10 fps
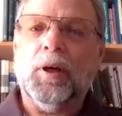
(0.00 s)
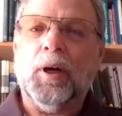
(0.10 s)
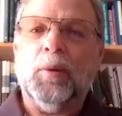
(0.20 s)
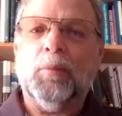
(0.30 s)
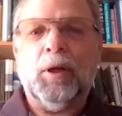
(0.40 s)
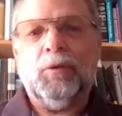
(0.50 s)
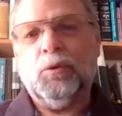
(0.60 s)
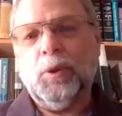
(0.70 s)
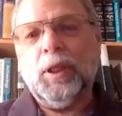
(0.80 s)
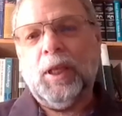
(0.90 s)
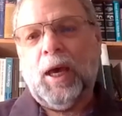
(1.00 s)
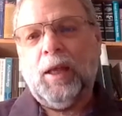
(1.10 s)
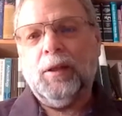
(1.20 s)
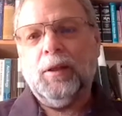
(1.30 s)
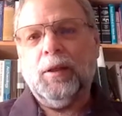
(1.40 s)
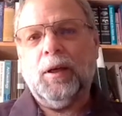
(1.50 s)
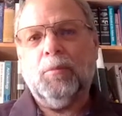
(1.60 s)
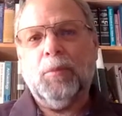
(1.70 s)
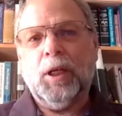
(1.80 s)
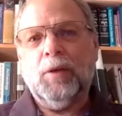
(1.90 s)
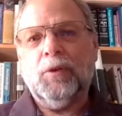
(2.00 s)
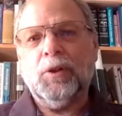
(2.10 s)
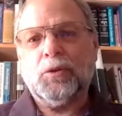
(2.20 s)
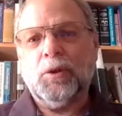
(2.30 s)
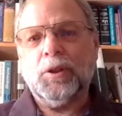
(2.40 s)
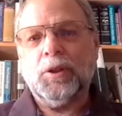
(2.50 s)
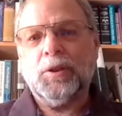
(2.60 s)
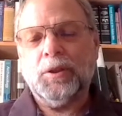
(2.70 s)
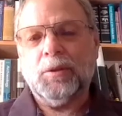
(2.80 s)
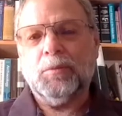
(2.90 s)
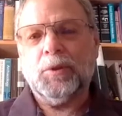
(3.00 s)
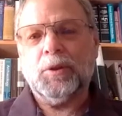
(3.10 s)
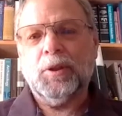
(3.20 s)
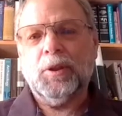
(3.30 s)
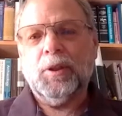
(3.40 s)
And if you read that, many of his criticisms